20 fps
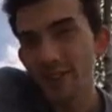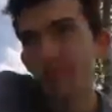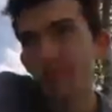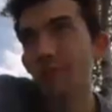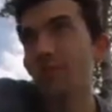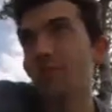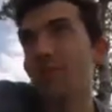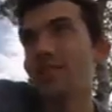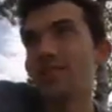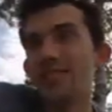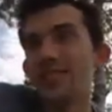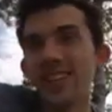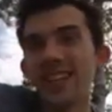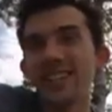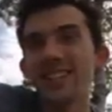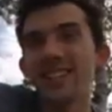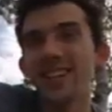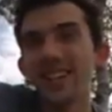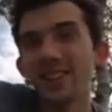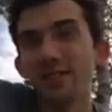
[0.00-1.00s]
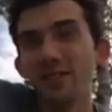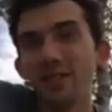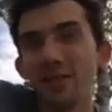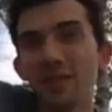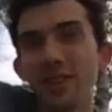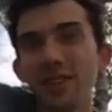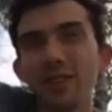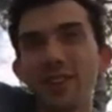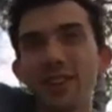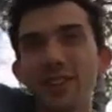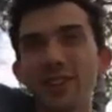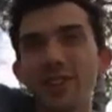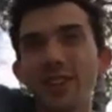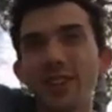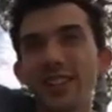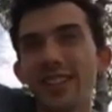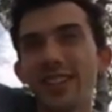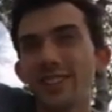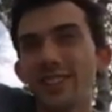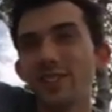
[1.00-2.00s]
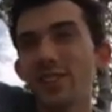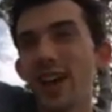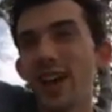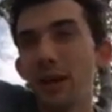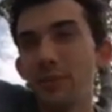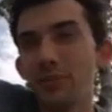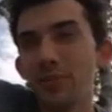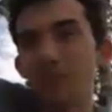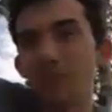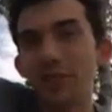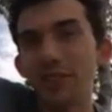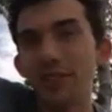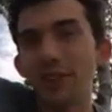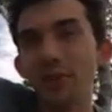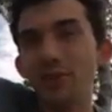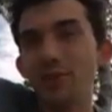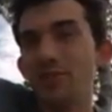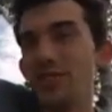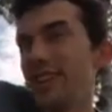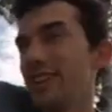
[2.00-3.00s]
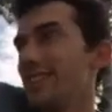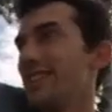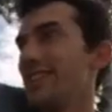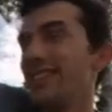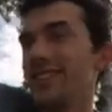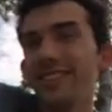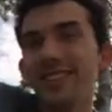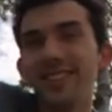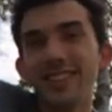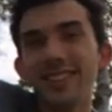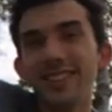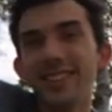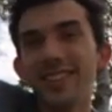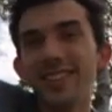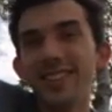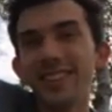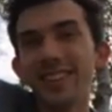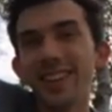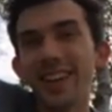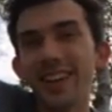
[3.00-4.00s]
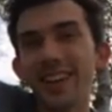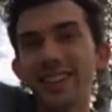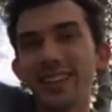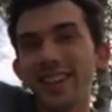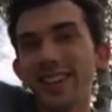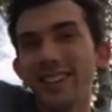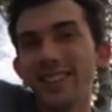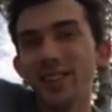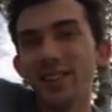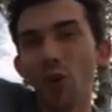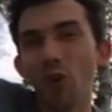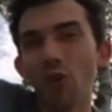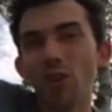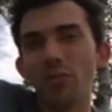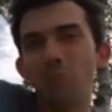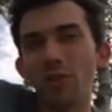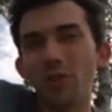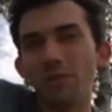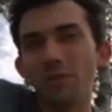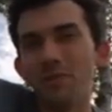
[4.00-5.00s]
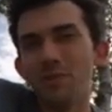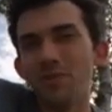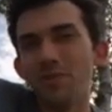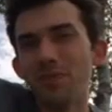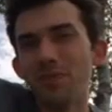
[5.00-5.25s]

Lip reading: stream the process of hitchhiking through the middle of Australia because there's absolutely no signal. Like, it's horrible.